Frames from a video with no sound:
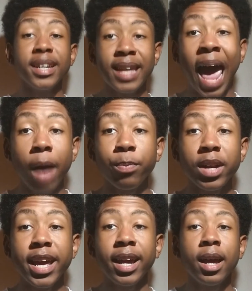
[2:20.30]

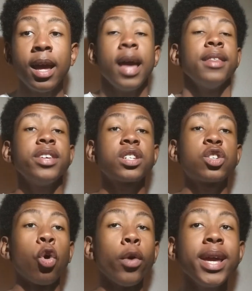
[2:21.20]
happening, this
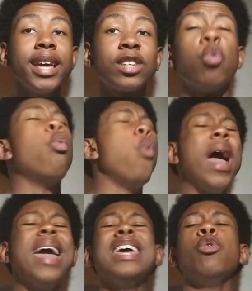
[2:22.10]
story is
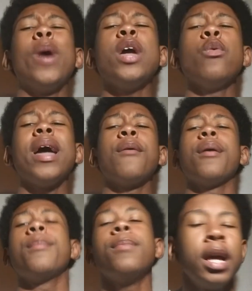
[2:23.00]
way
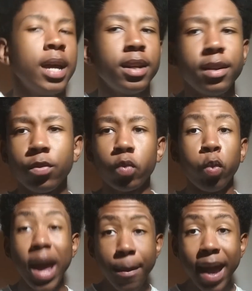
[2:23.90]

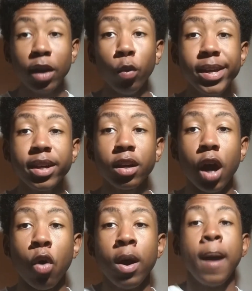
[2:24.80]
back a week
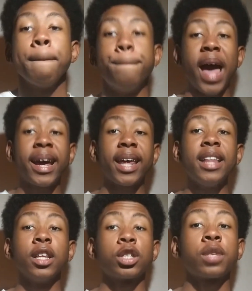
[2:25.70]
ago, back
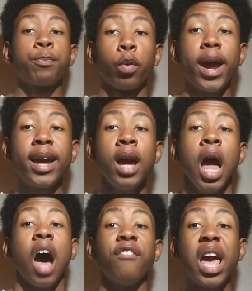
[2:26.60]
in the spring
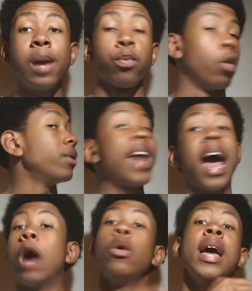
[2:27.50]
of April.
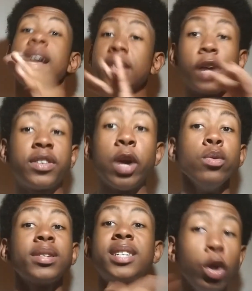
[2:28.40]
Now, there
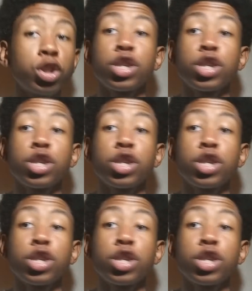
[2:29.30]
was still